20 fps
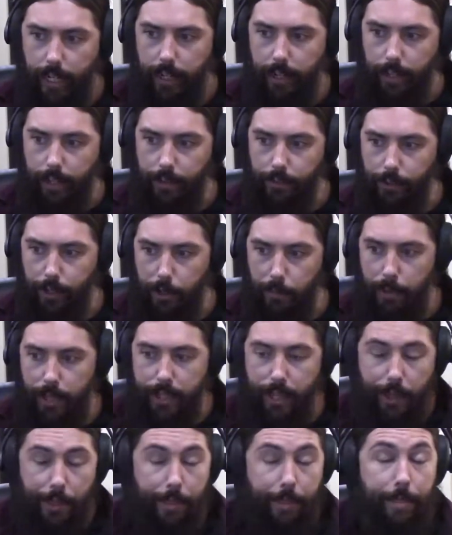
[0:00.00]
is going to be
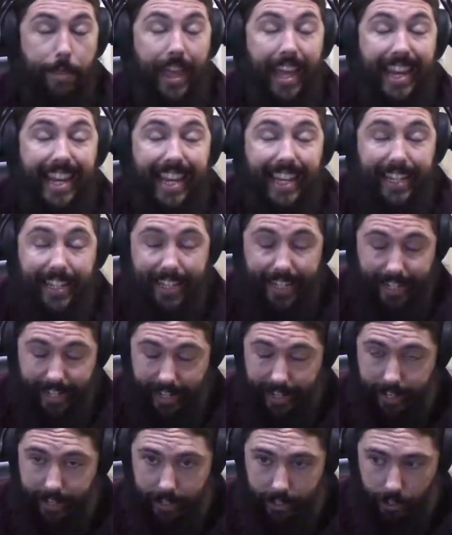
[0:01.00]
the thinnest
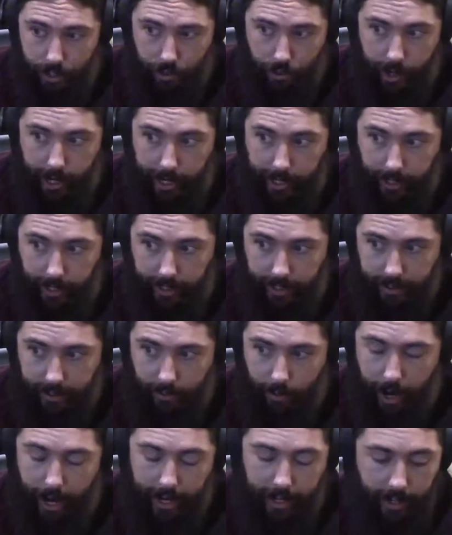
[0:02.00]
string,
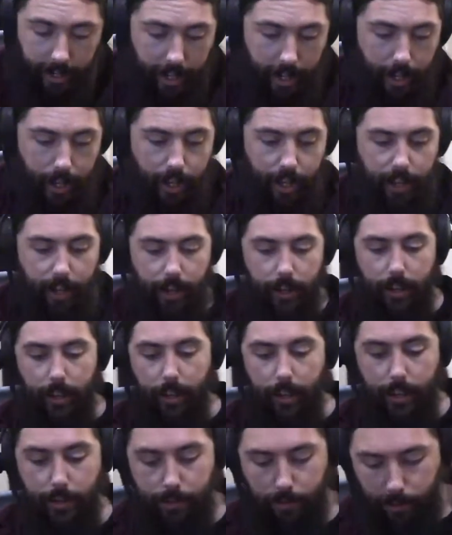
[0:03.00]
right?
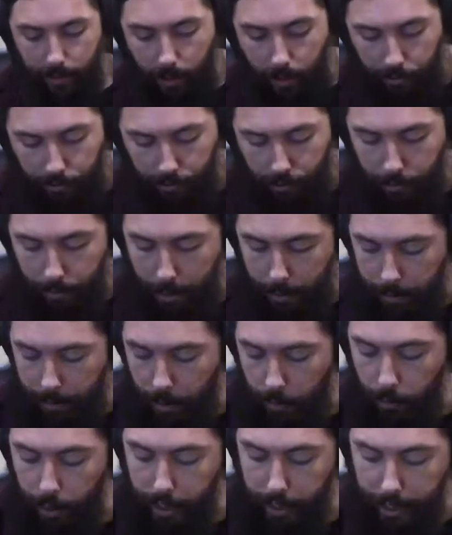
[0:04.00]
It's also maybe the
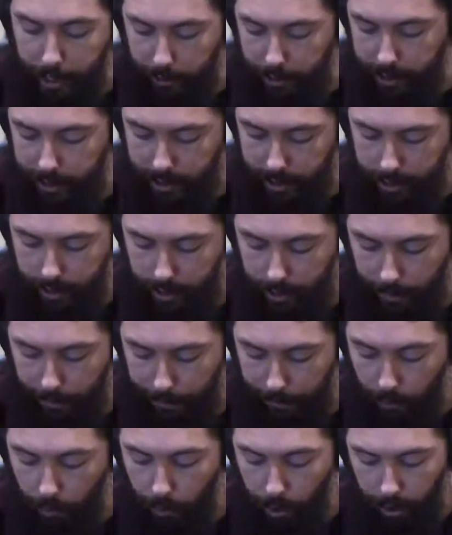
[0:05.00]
one nearest the
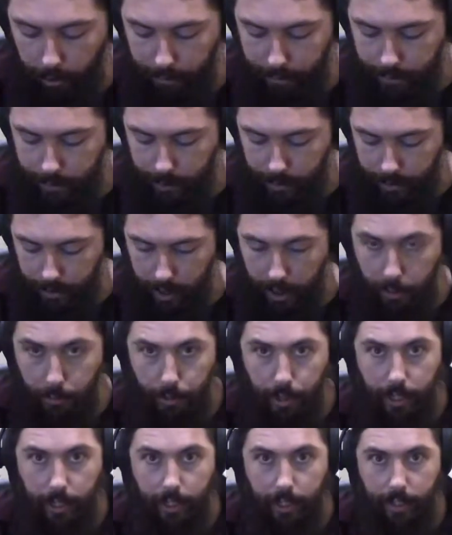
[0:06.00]
floor. So it's going to
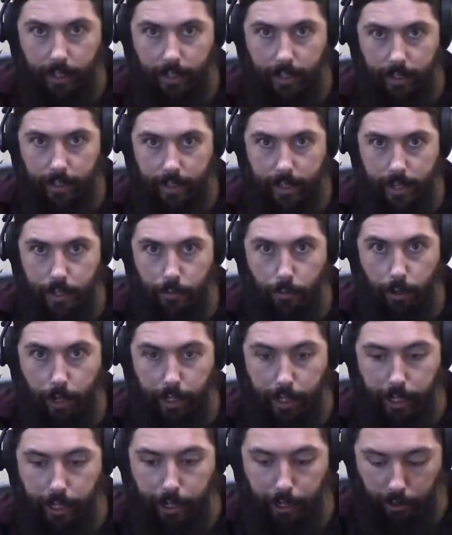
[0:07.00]
be this one
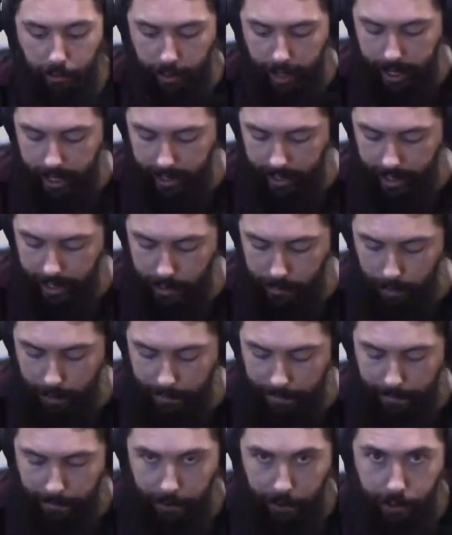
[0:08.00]
here, right? That's my
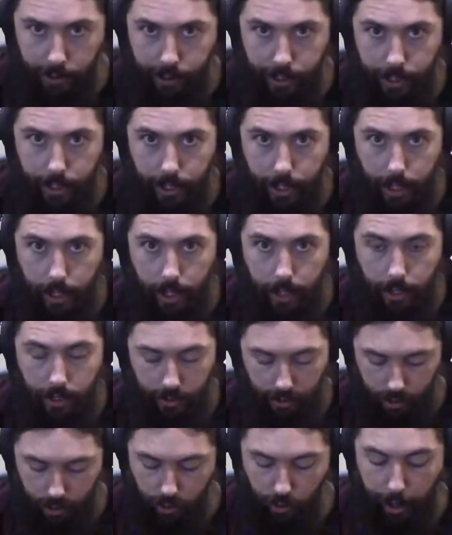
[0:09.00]
first
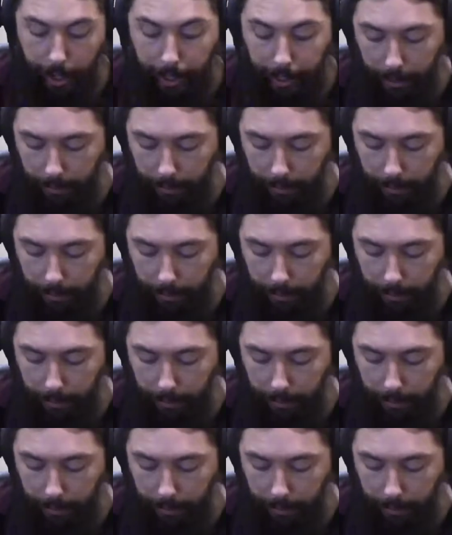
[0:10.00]
string.